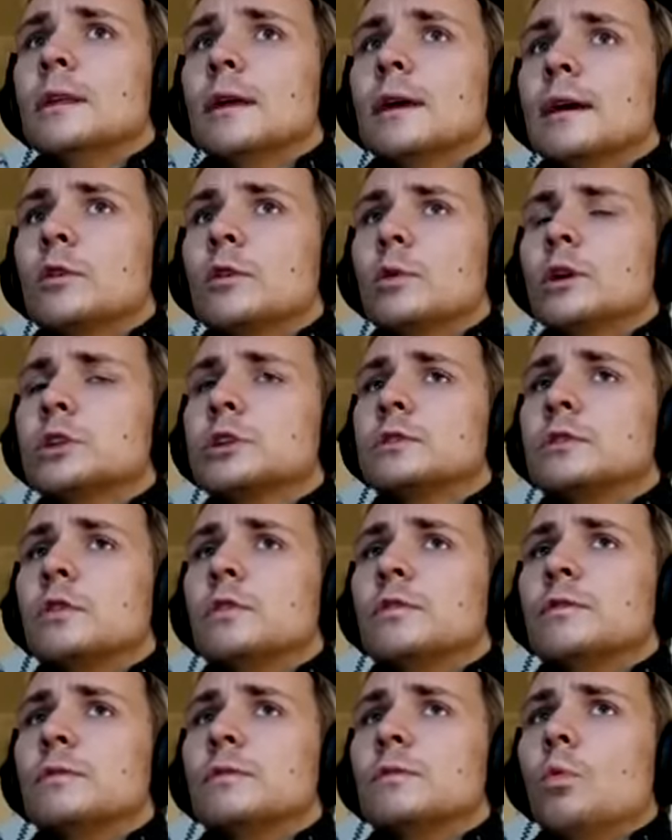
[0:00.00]
a question
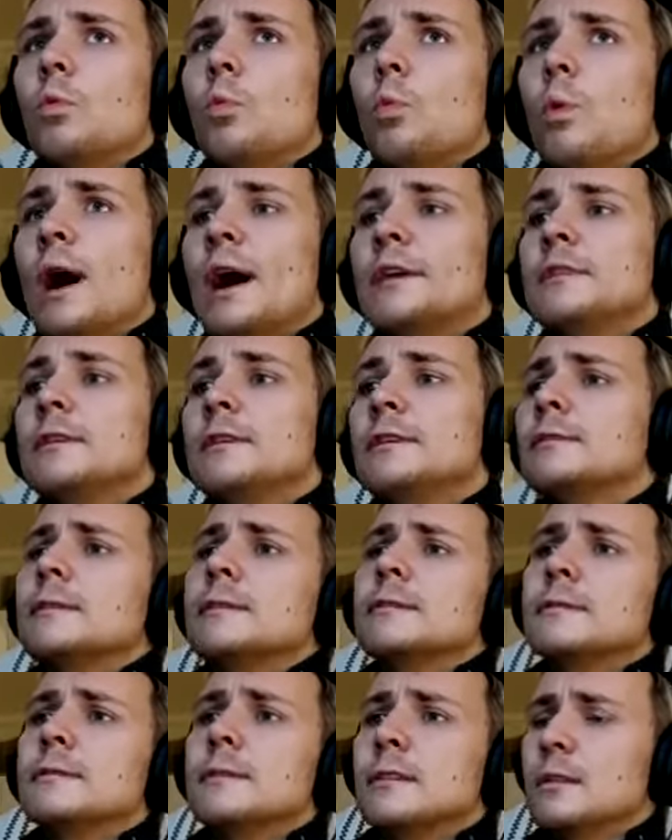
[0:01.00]
of why these
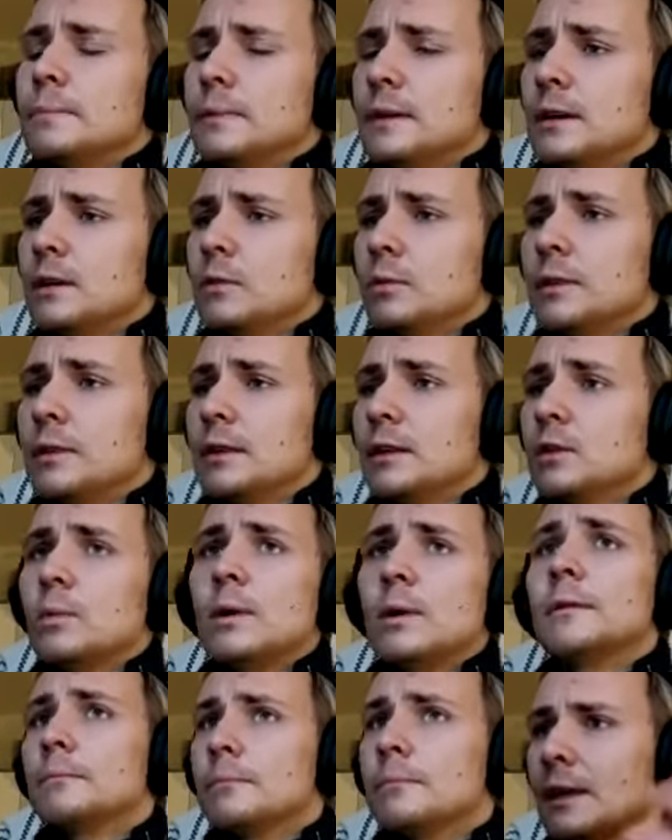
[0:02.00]
things disappeared when they did,
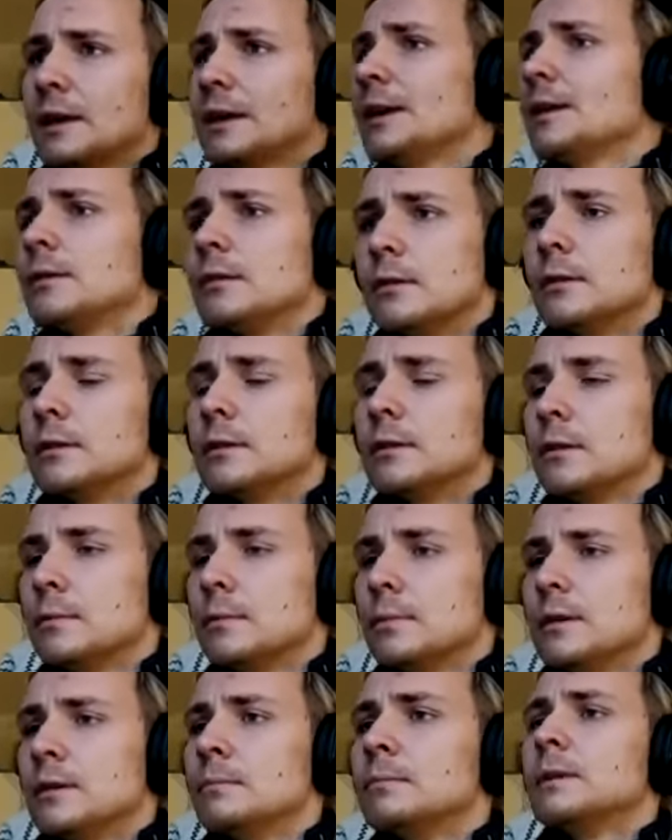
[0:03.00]
well, they didn't all
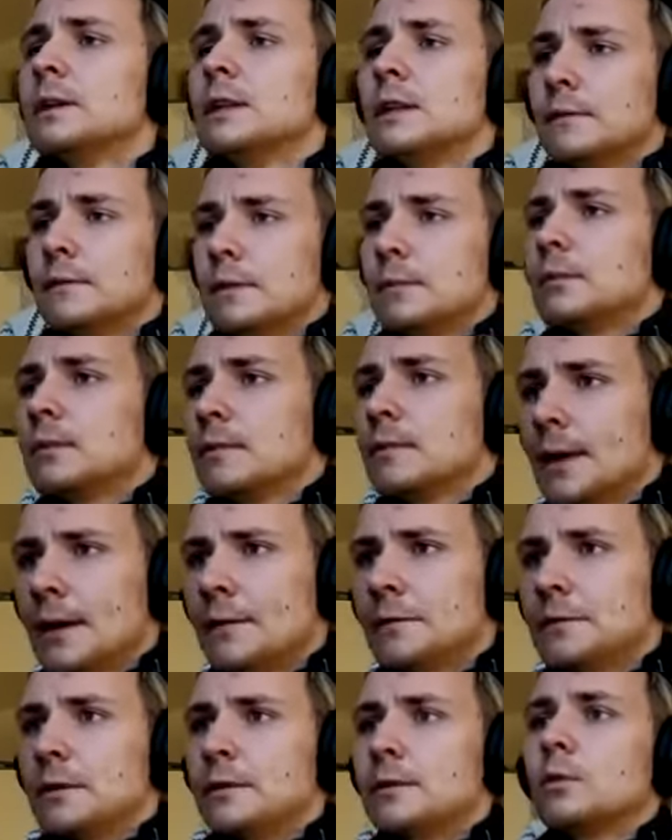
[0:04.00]
disappear. Many of them
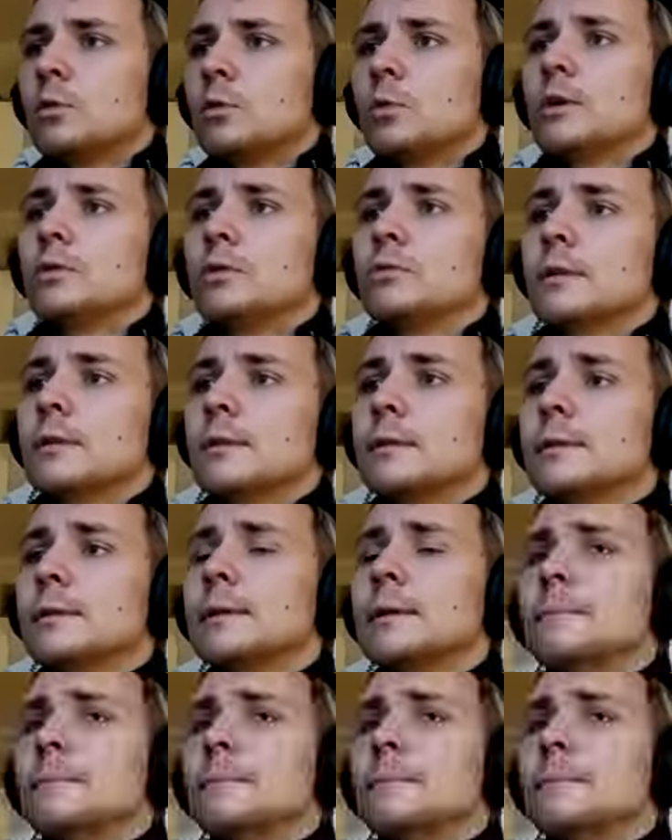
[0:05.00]
survived until quite recently.